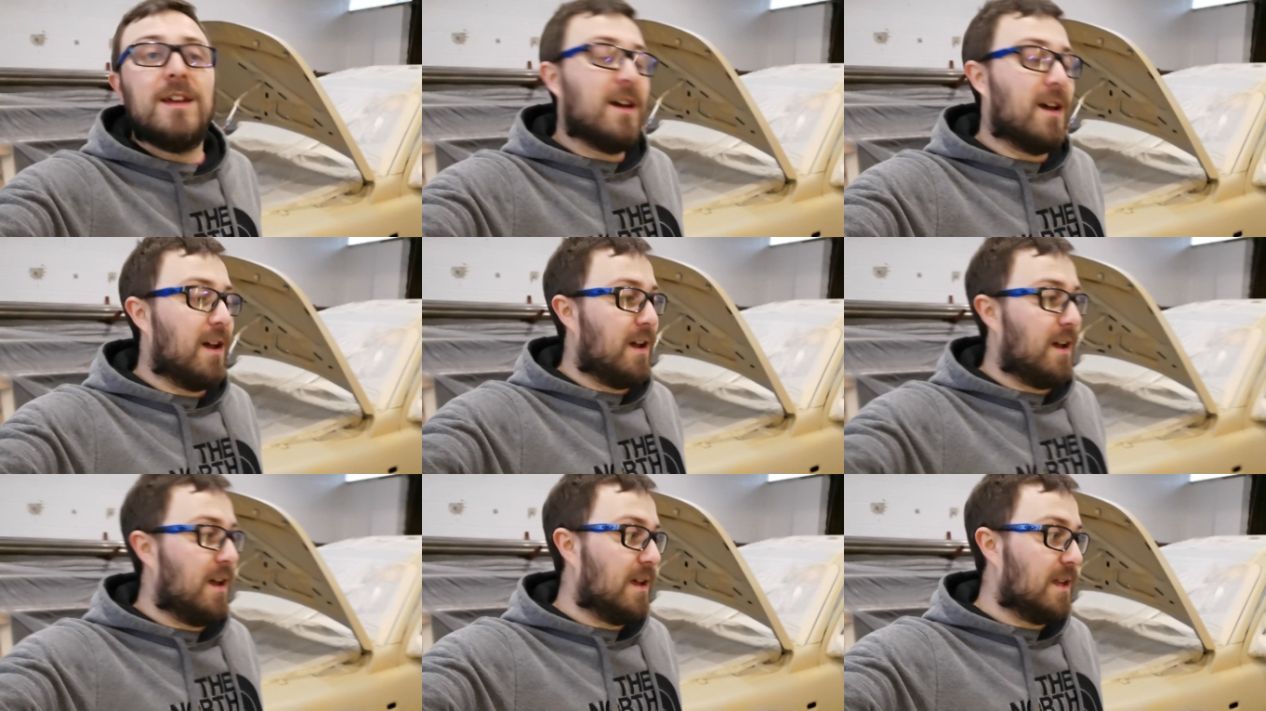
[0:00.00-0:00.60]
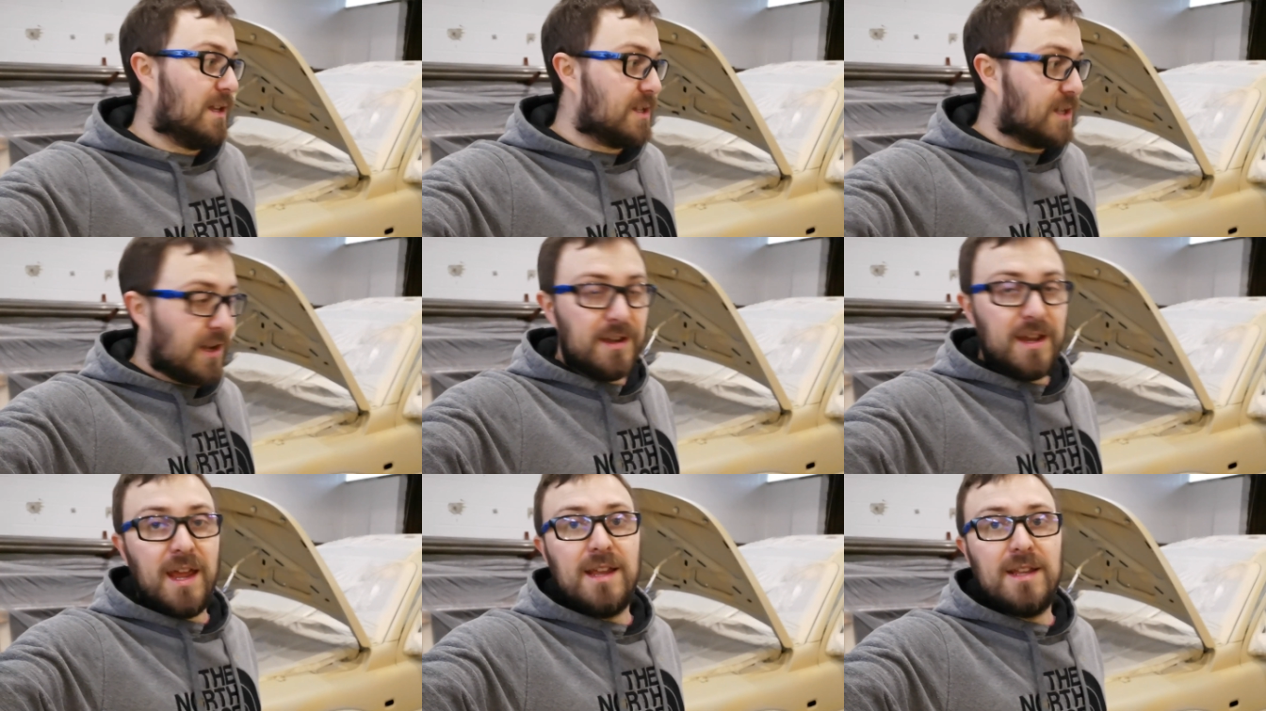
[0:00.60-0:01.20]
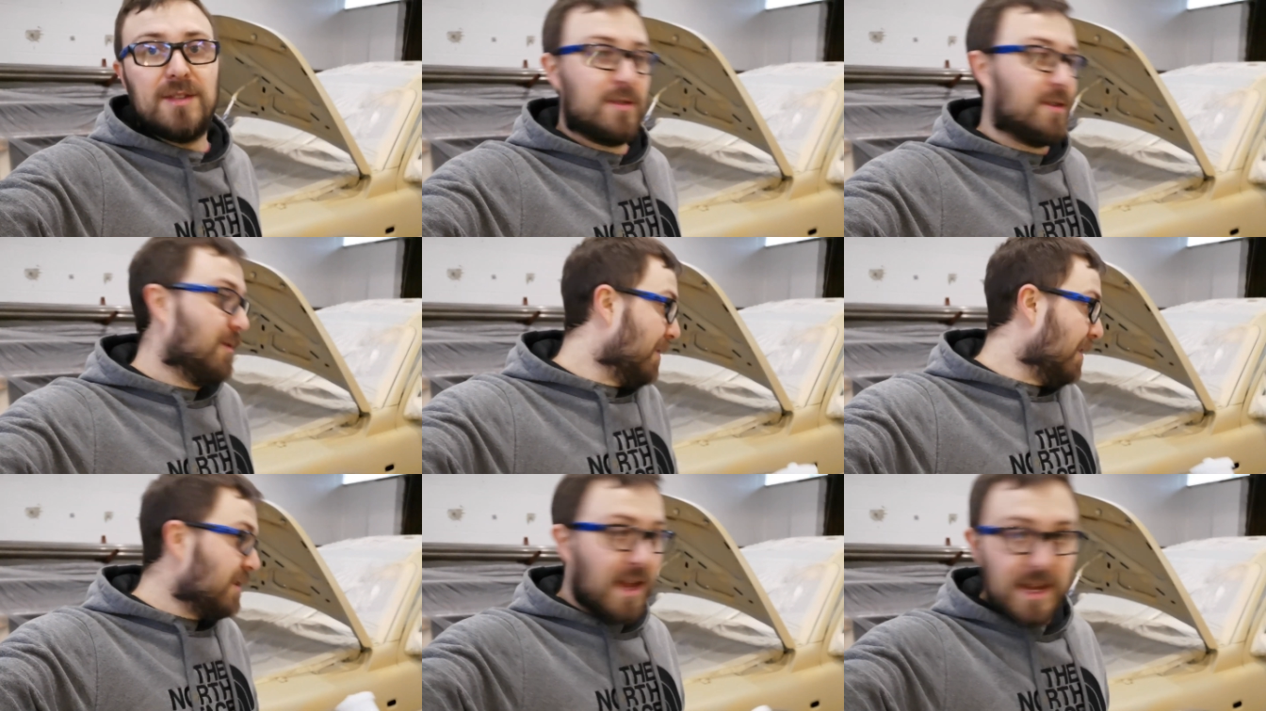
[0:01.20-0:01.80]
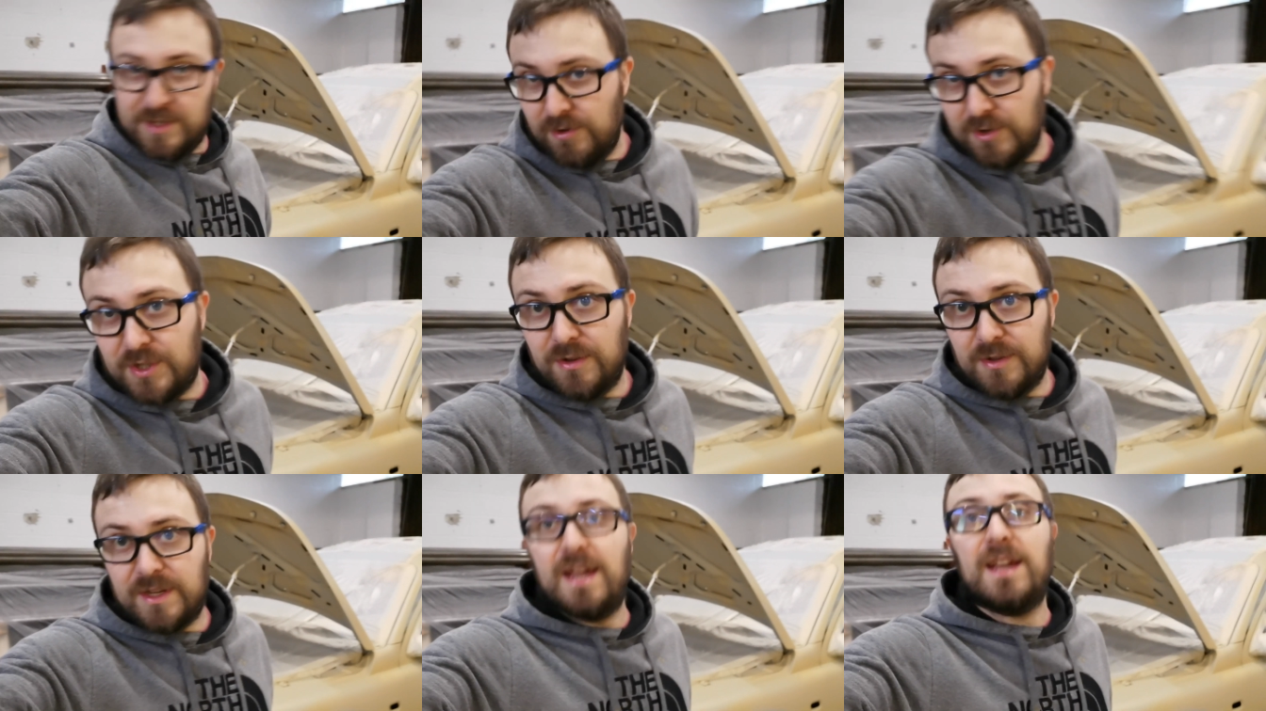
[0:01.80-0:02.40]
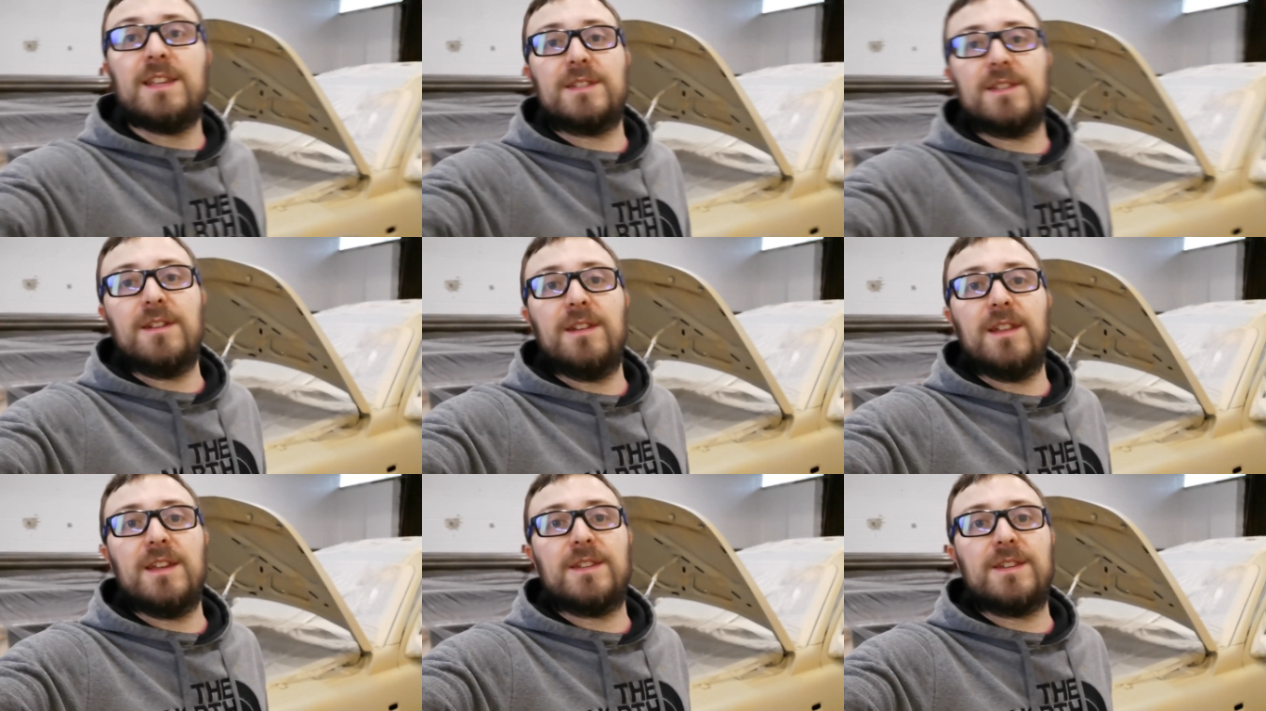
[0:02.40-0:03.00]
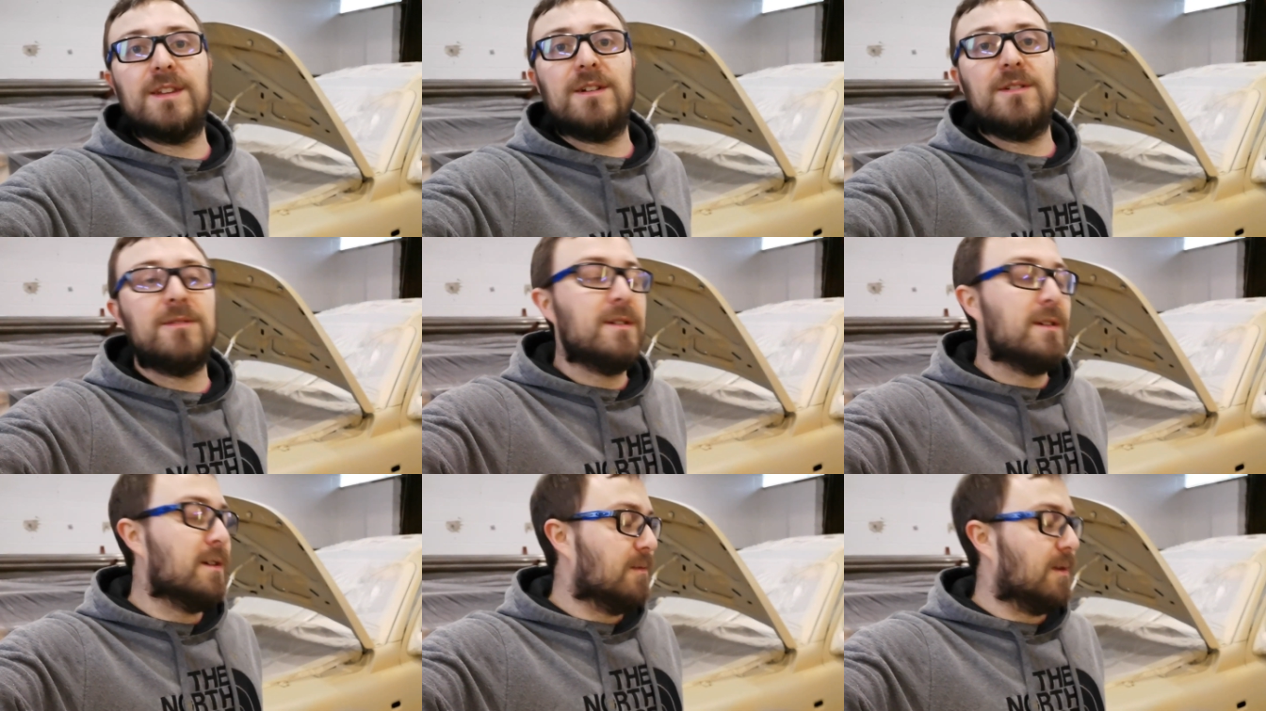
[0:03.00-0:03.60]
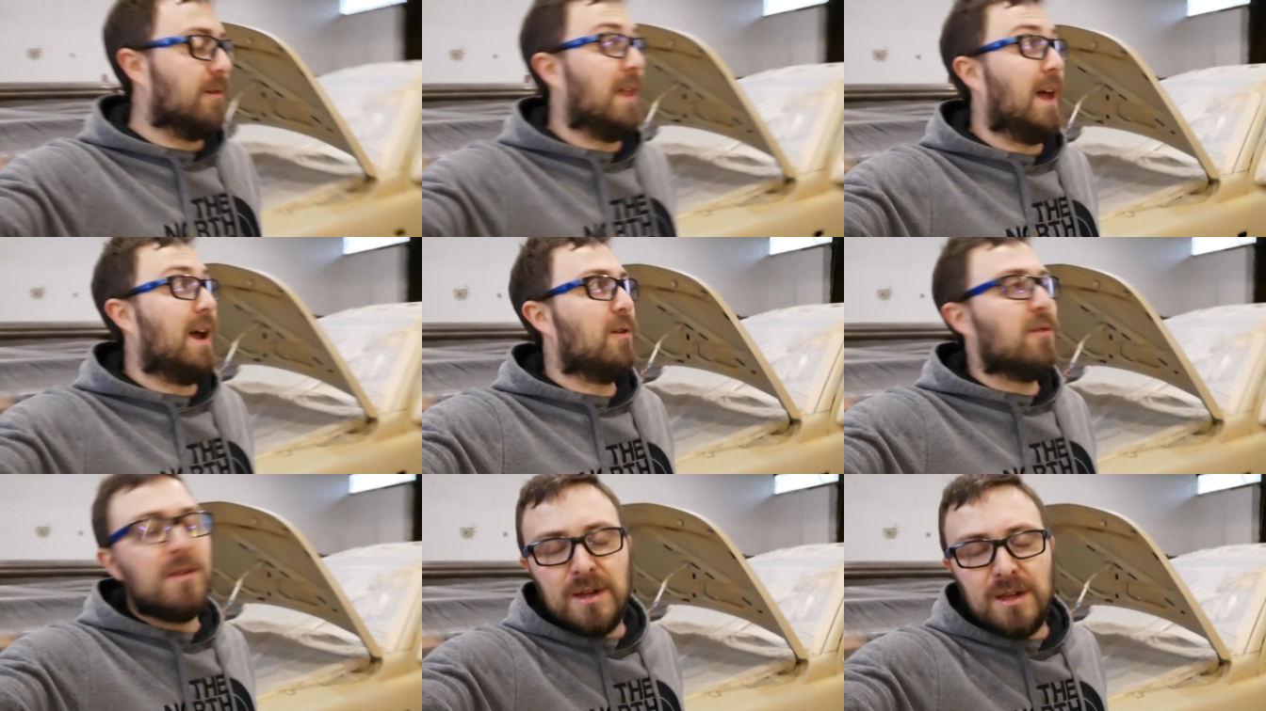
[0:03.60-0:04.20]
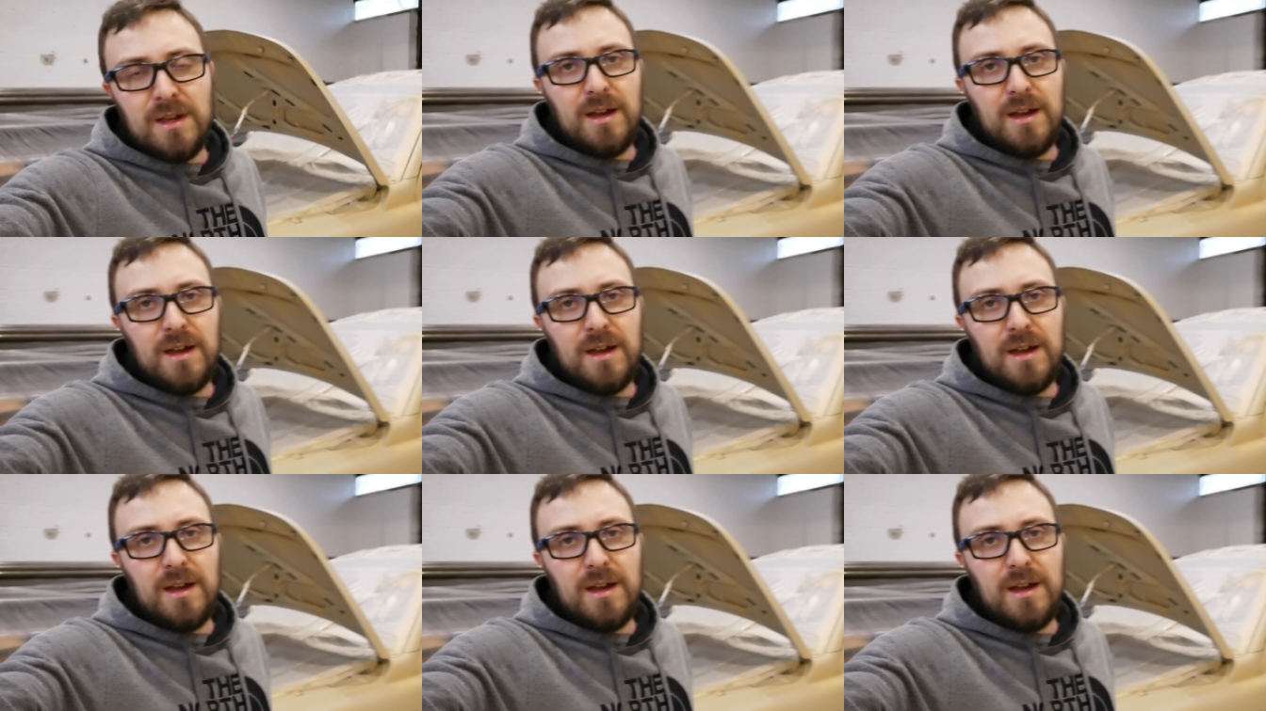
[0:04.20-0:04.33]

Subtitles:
It's Sunday, so it's not Monday, it's not Tuesday, it's Sunday still, well now.